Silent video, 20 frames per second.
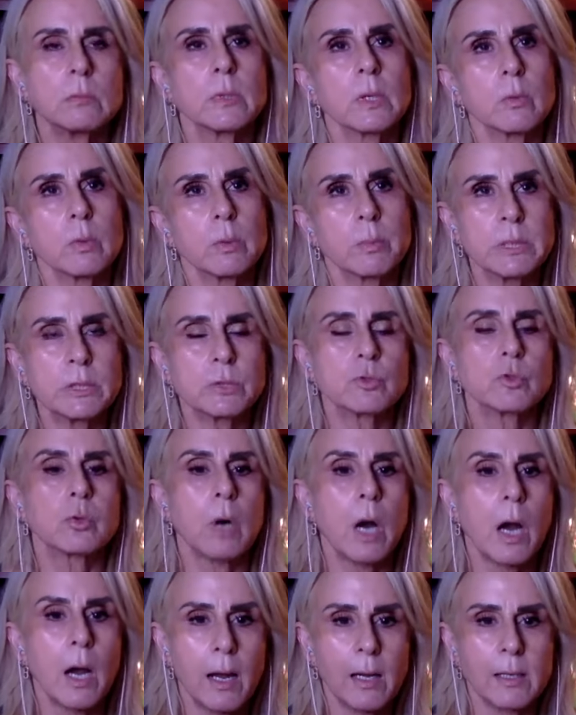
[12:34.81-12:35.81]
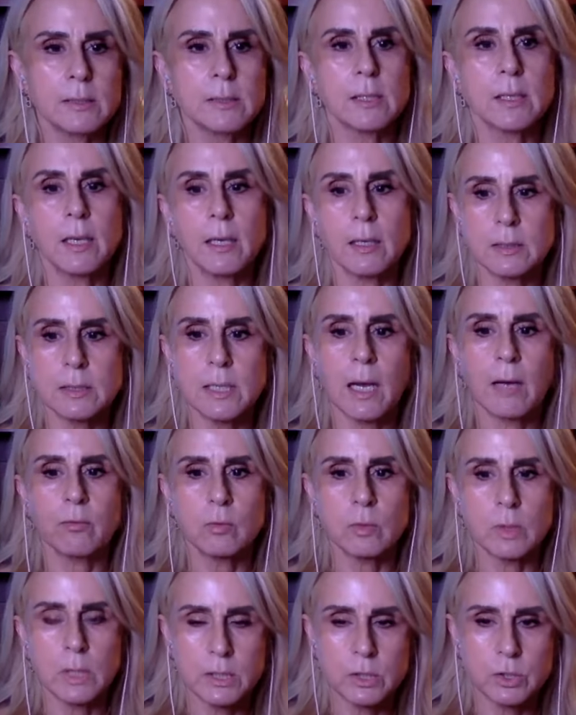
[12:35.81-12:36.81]
there would be tries again to have
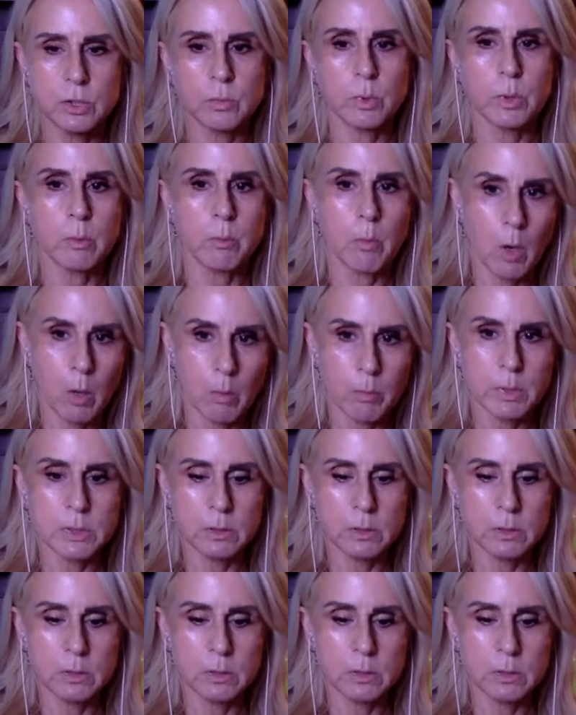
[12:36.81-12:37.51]
a relationship with her mom,